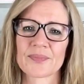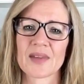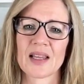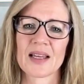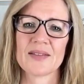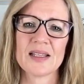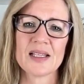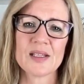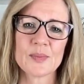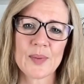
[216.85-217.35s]

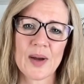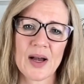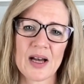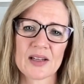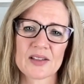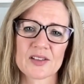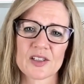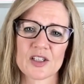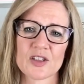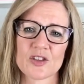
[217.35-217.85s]
And these
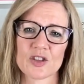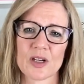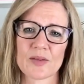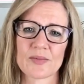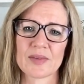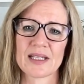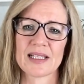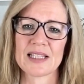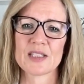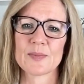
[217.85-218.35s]
parts can
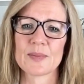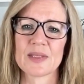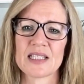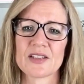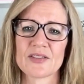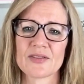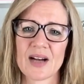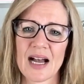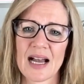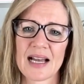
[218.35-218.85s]
generally be
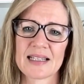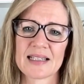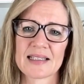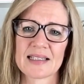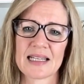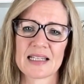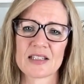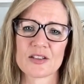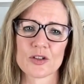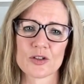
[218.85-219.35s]
divided
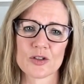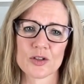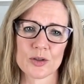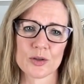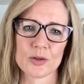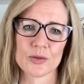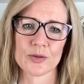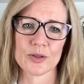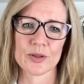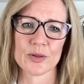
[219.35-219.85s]
into
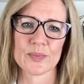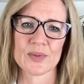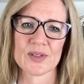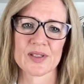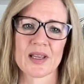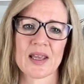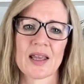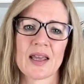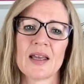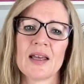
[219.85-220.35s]
2
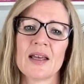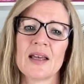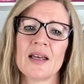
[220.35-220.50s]
groups.